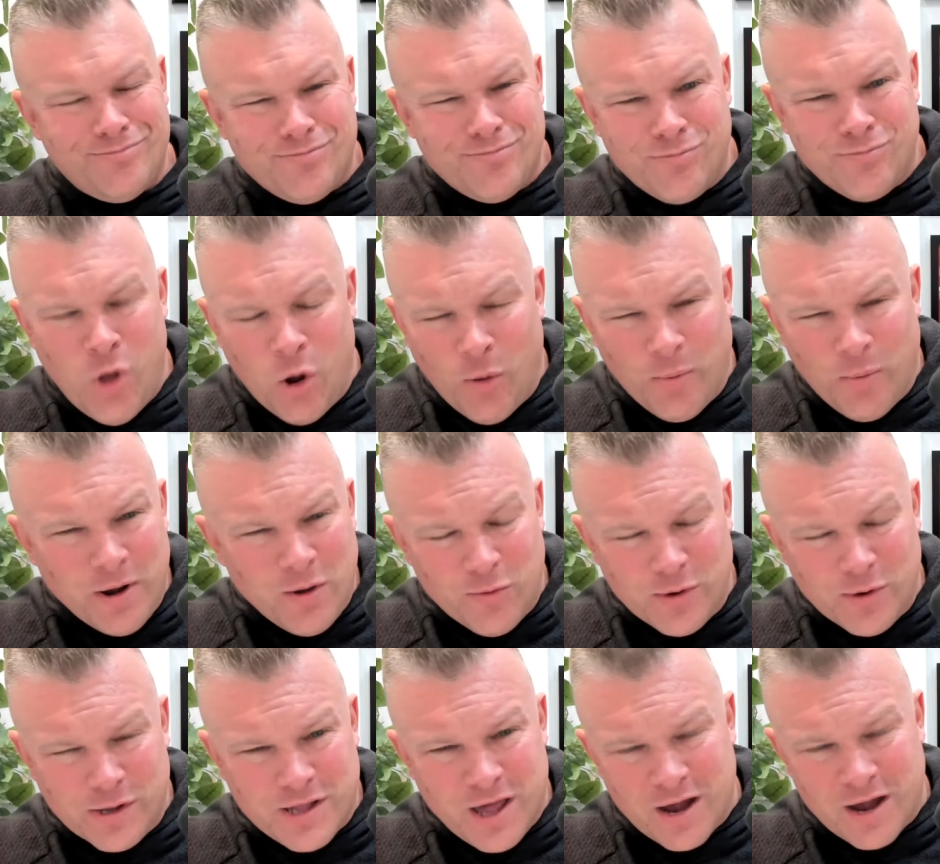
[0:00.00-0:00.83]
Nobody
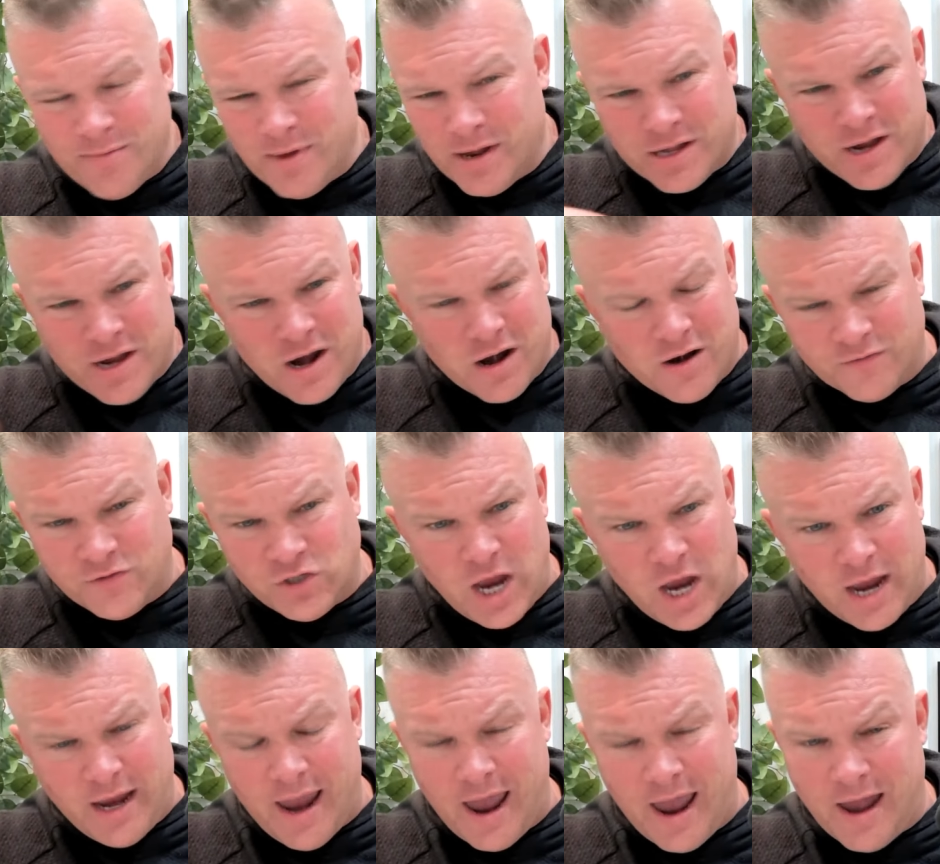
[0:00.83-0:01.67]
was going to be scared of
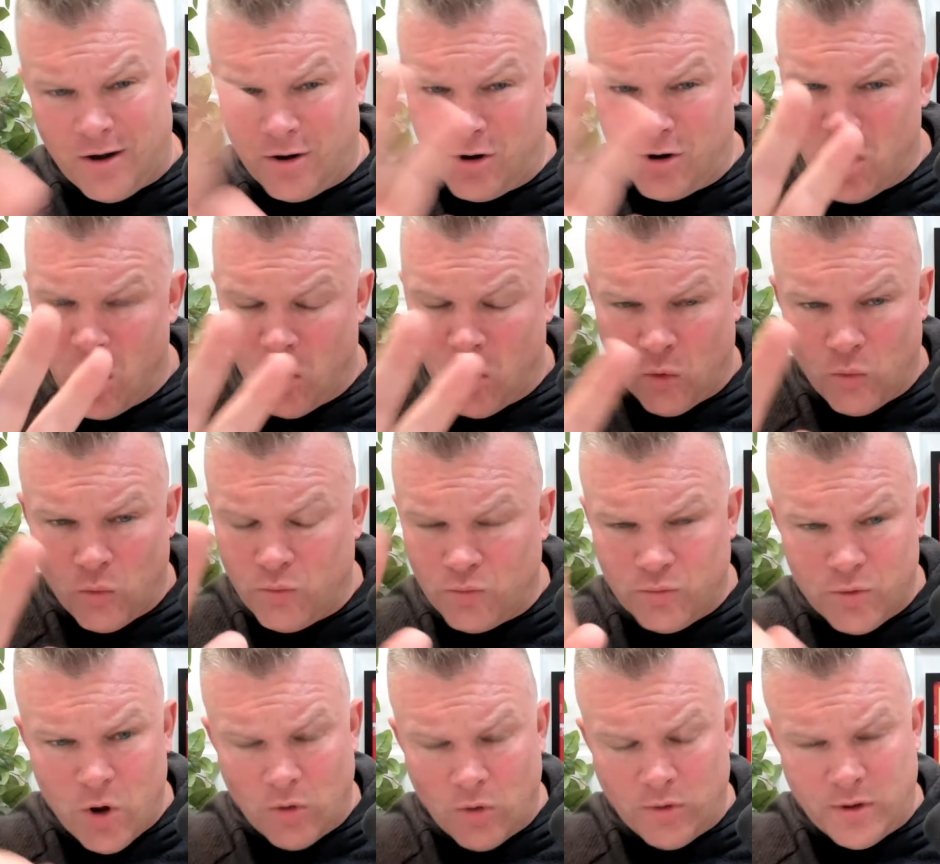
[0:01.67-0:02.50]
Jake Haener.
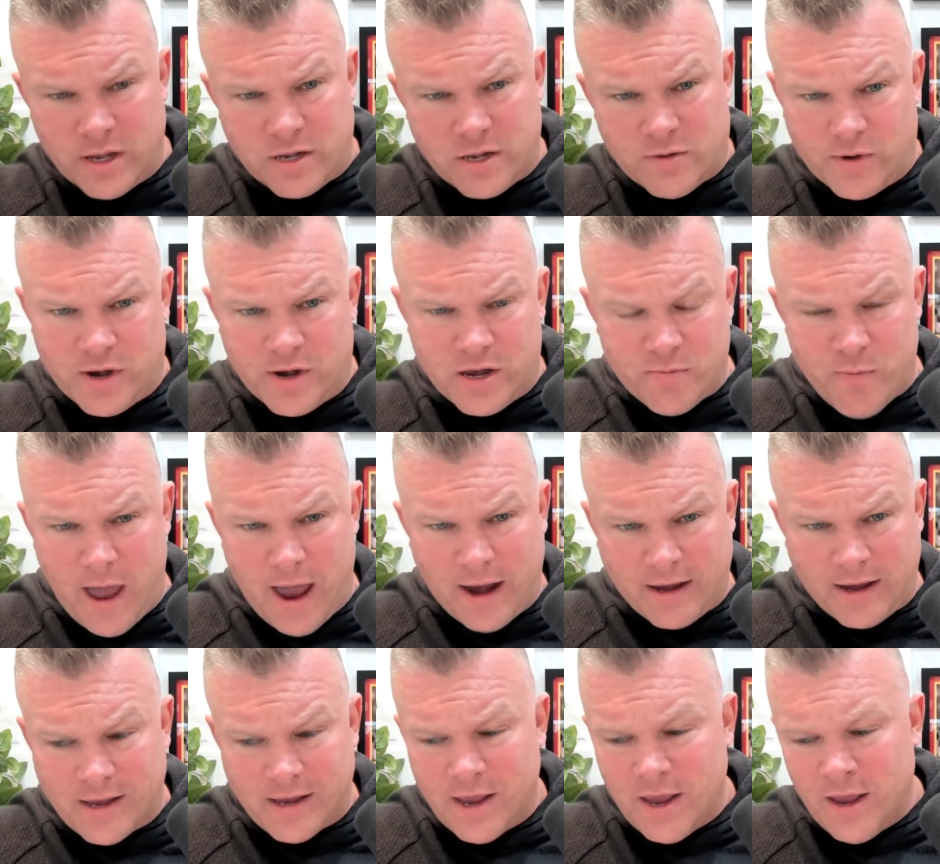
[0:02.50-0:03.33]
No
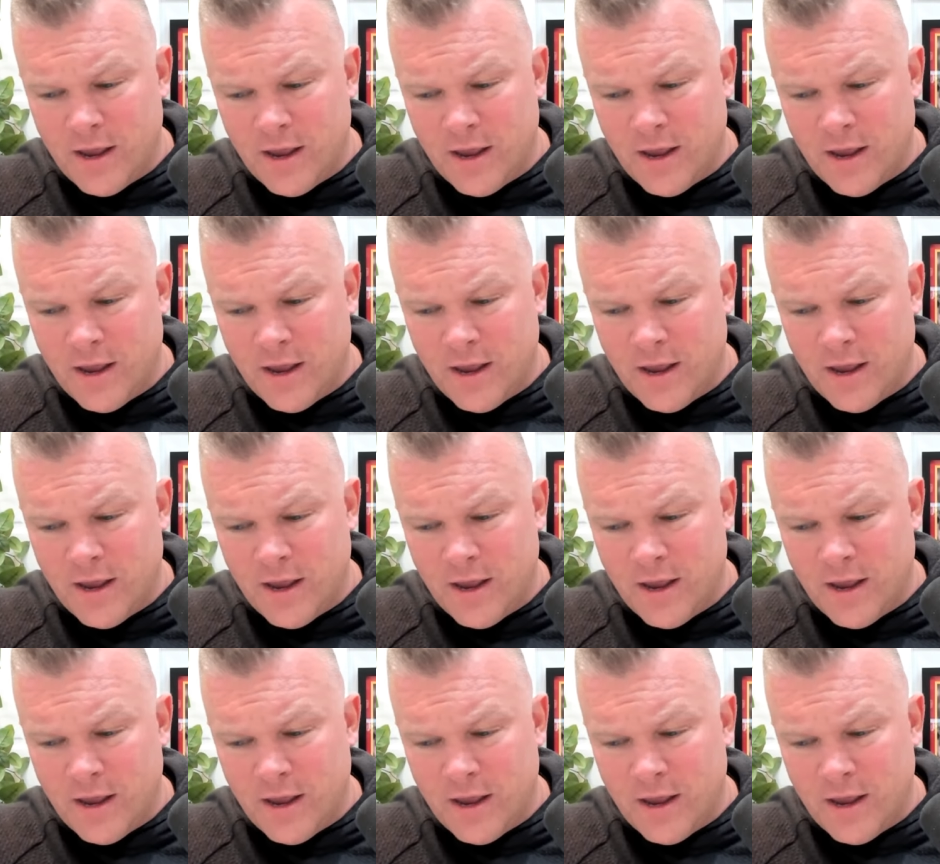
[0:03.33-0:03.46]
disrespect